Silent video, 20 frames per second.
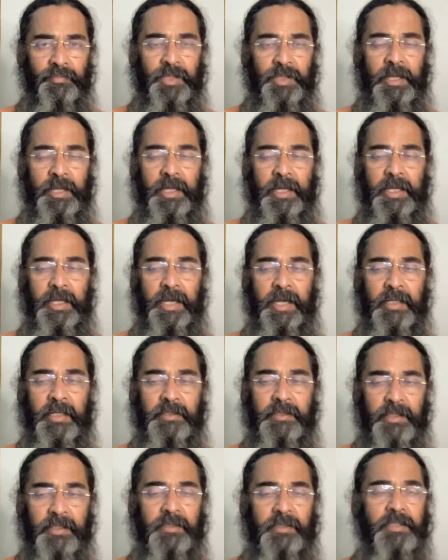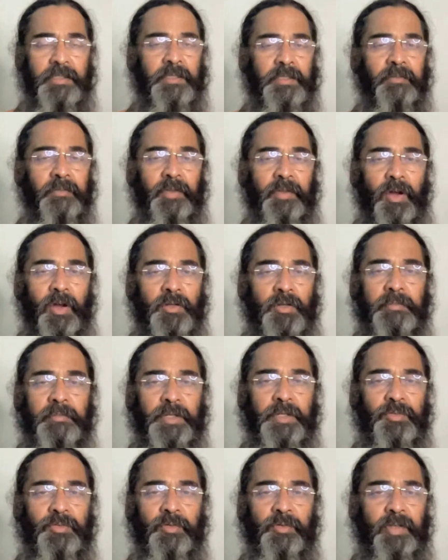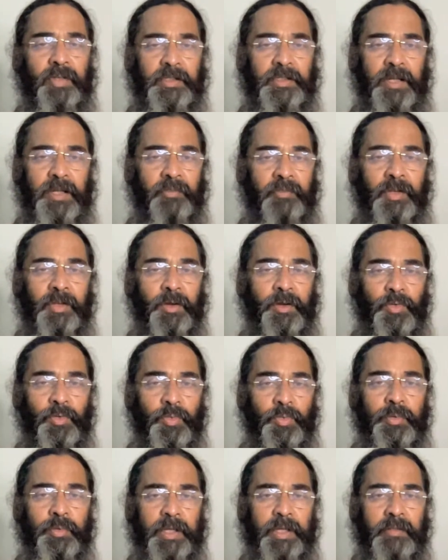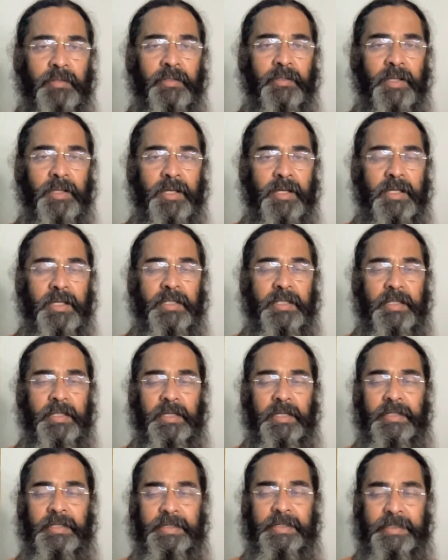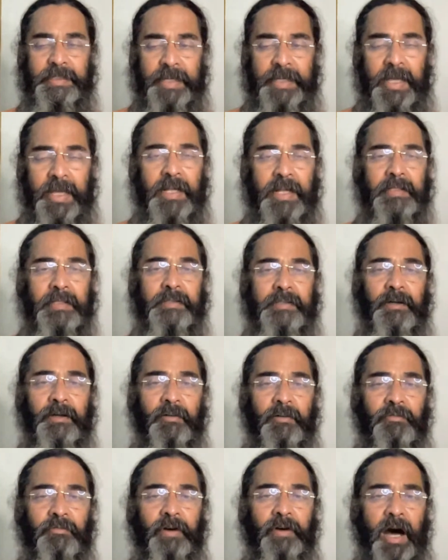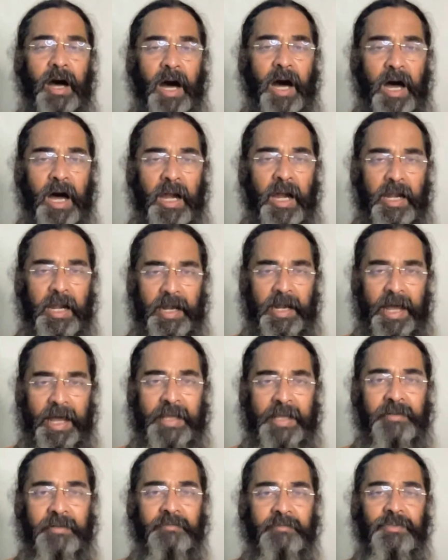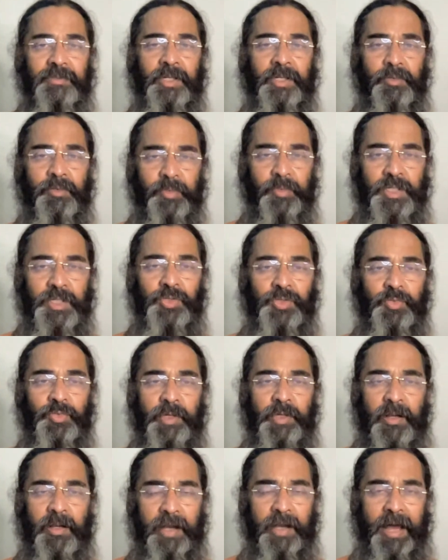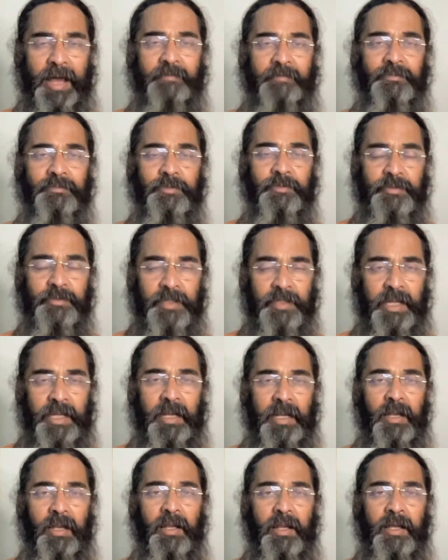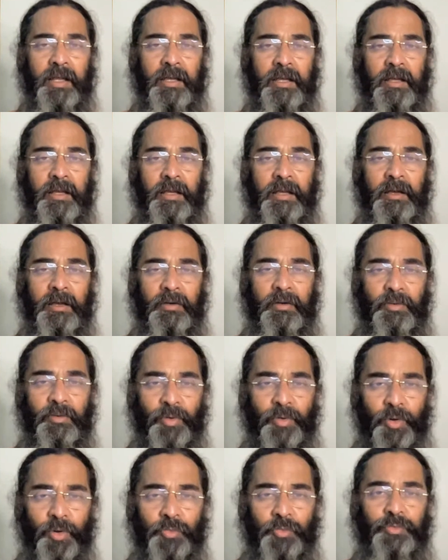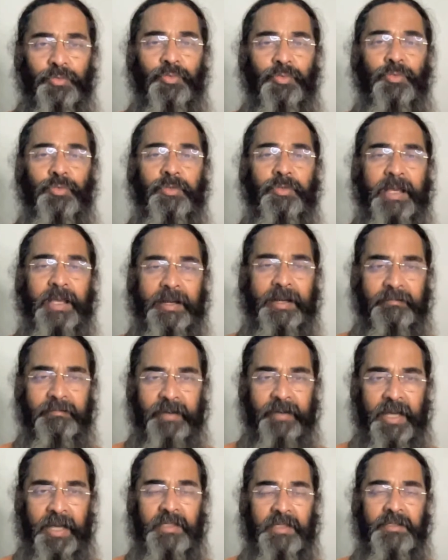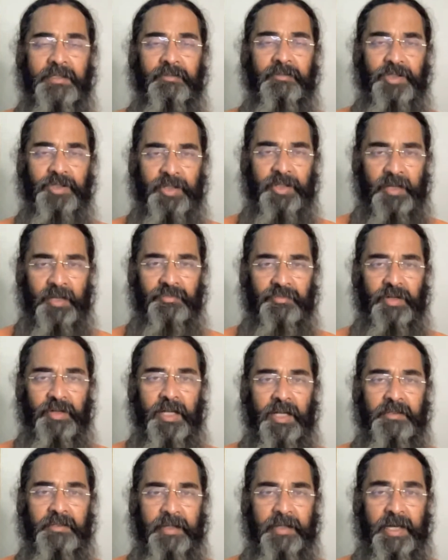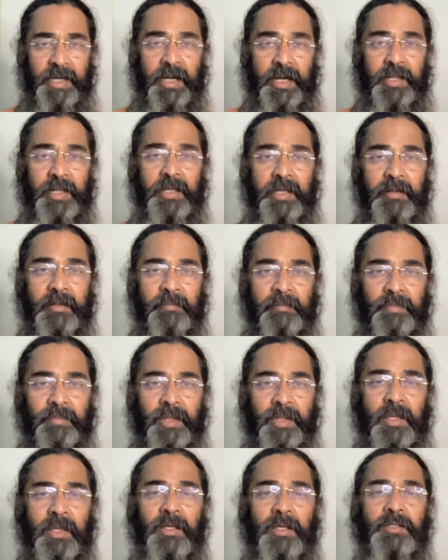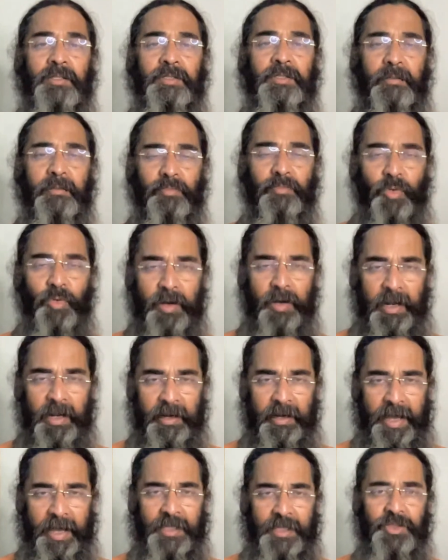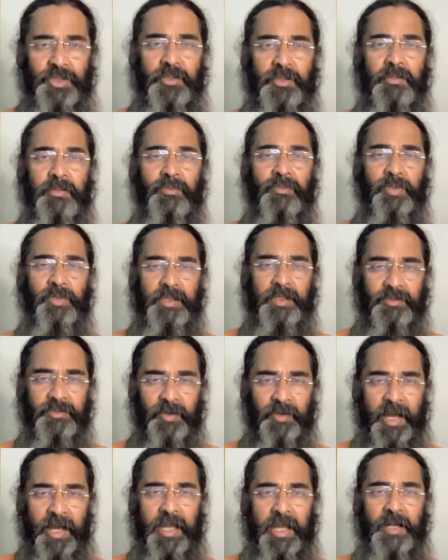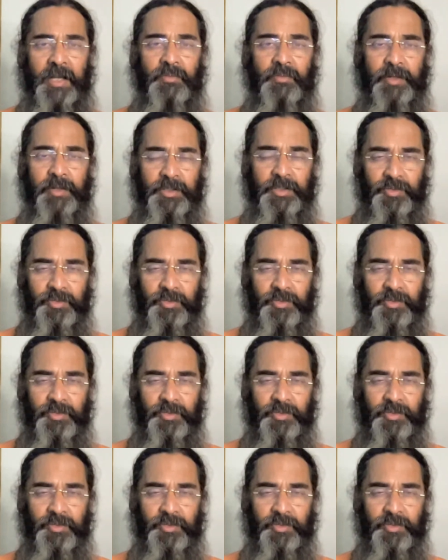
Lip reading: The existence of the ultimate truth has nothing to do with the details of our lives, in which we will have to still go through the advice of the Shastras regarding some moral action, what is right, what